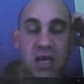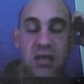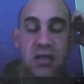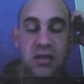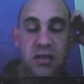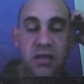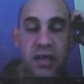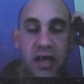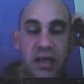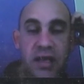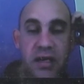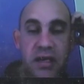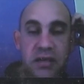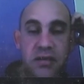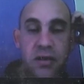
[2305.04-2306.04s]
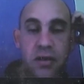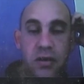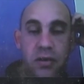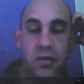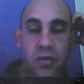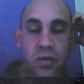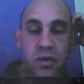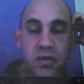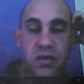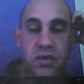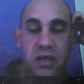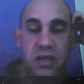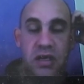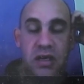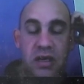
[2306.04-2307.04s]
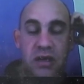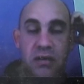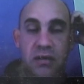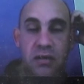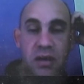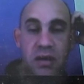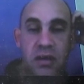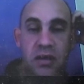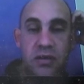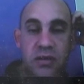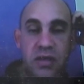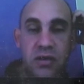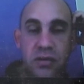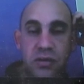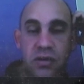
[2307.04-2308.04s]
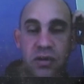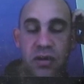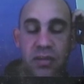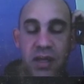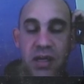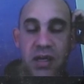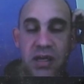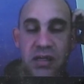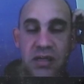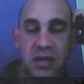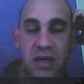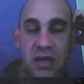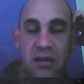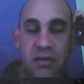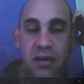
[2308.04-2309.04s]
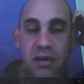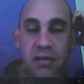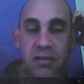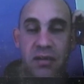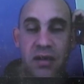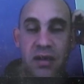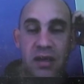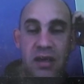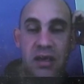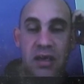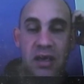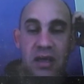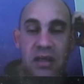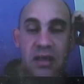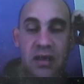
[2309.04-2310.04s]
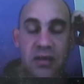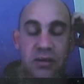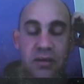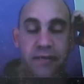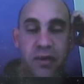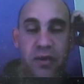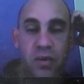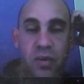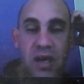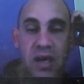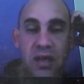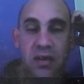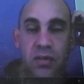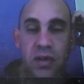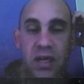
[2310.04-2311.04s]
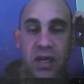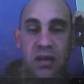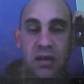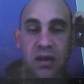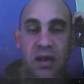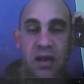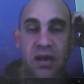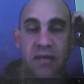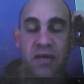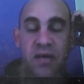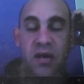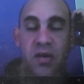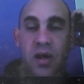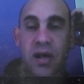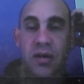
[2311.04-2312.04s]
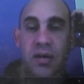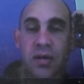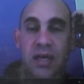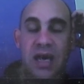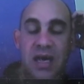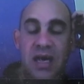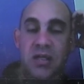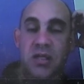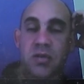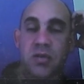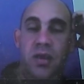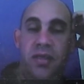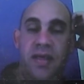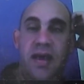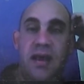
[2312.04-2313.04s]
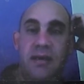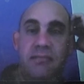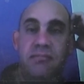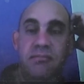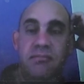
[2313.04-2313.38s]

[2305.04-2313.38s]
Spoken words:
just let us know what your skills and abilities are, and there's often a way that we can find a way to engage with that.